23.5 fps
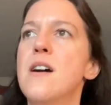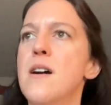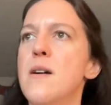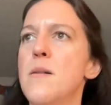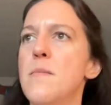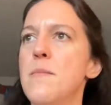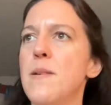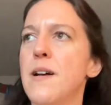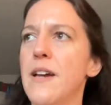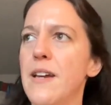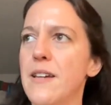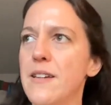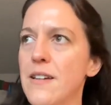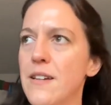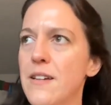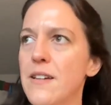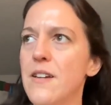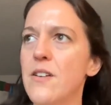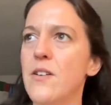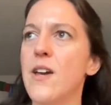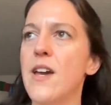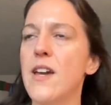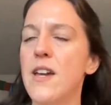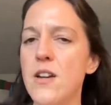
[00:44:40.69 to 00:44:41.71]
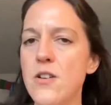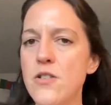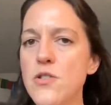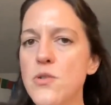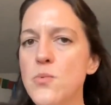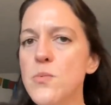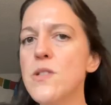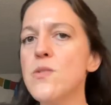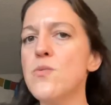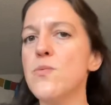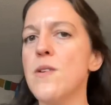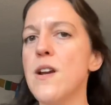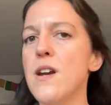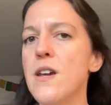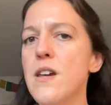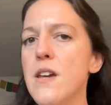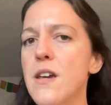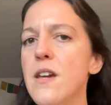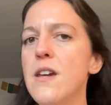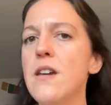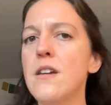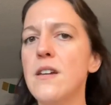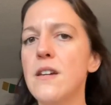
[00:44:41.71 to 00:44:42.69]
I'm like, okay, here's what's
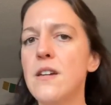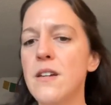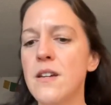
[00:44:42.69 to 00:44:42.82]
ranking.